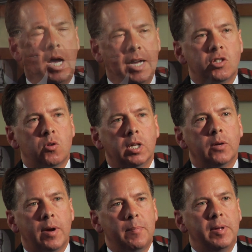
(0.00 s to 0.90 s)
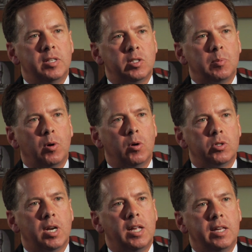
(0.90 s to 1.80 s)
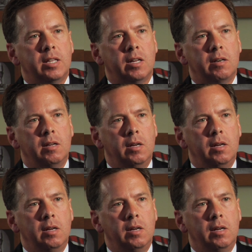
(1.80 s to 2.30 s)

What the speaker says: I'd strongly recommend this approach, and I think that